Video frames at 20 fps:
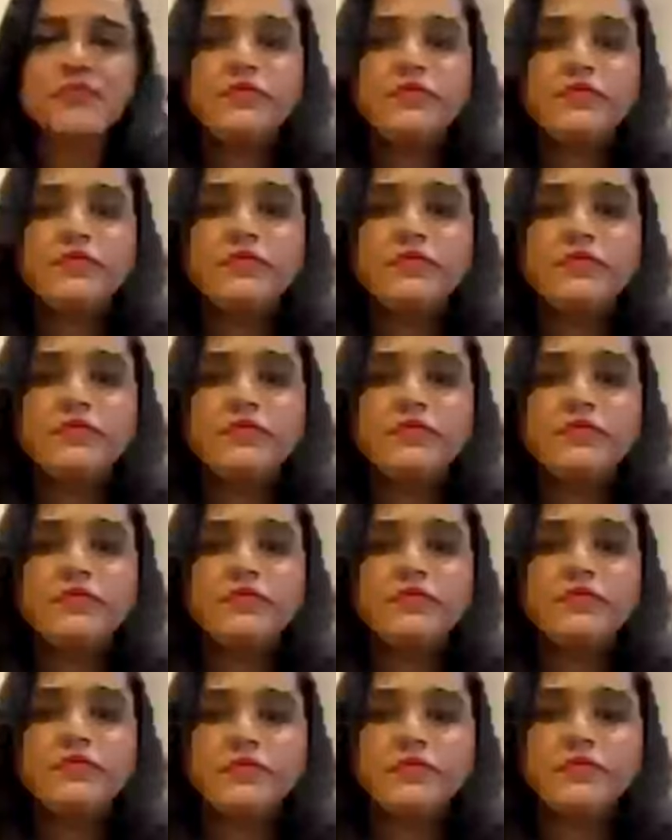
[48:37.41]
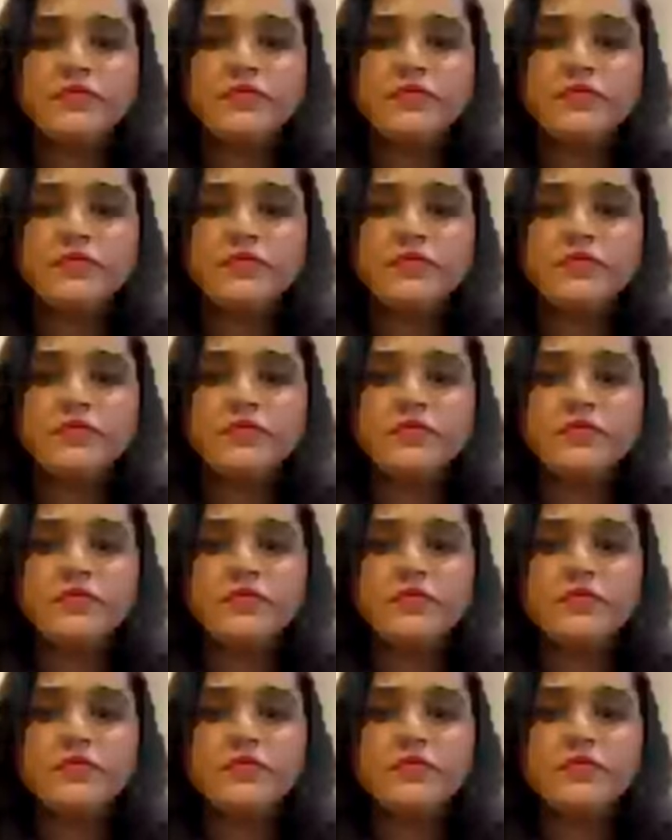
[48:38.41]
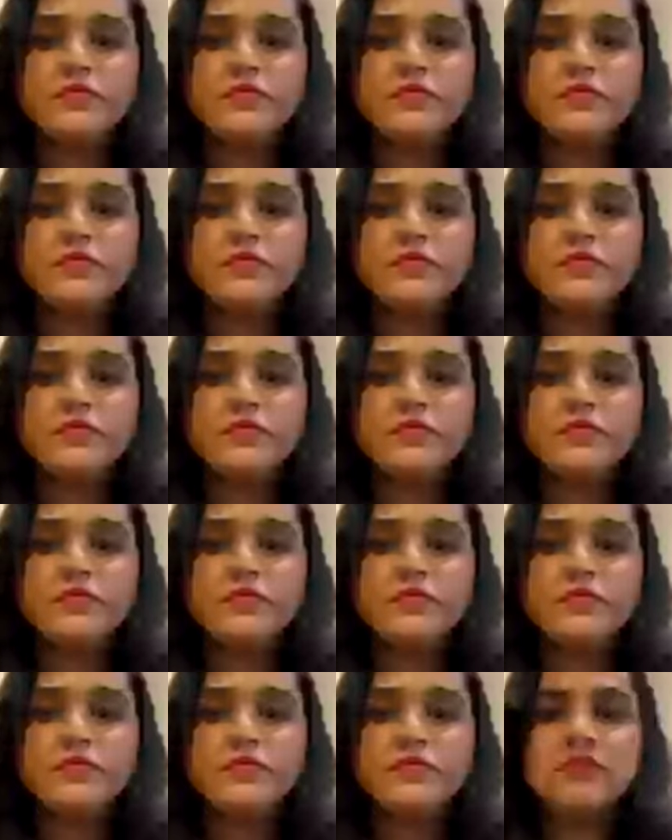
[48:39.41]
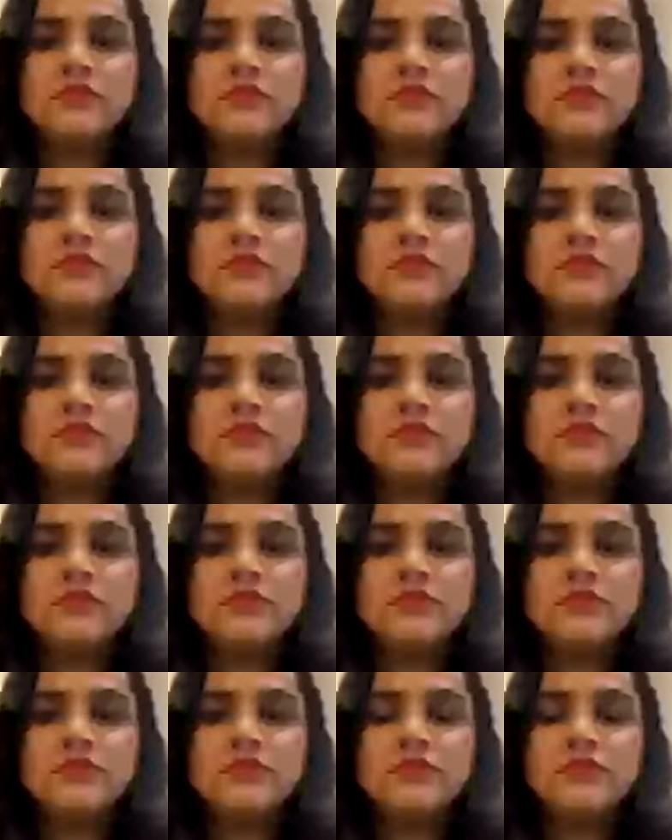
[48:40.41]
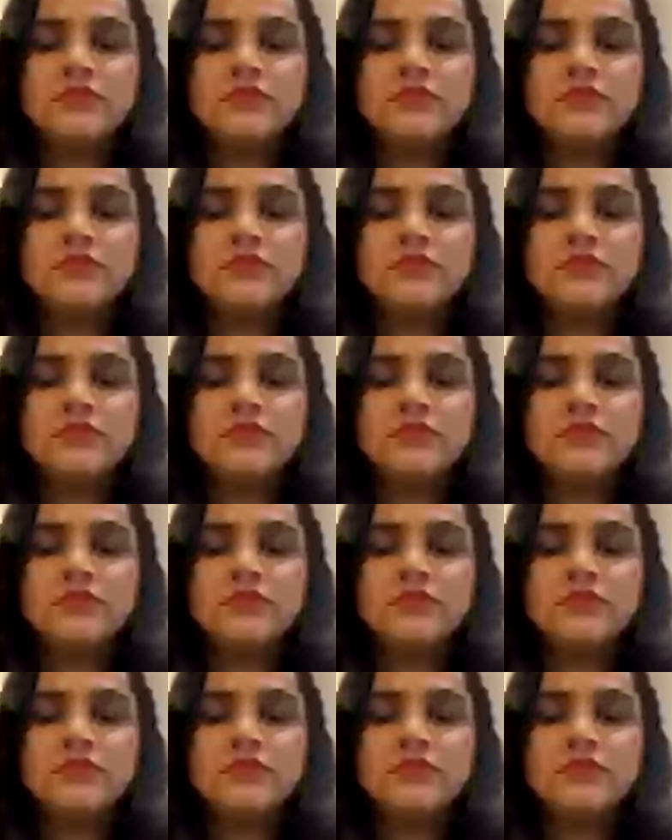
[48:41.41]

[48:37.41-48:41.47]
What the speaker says: (not speaking)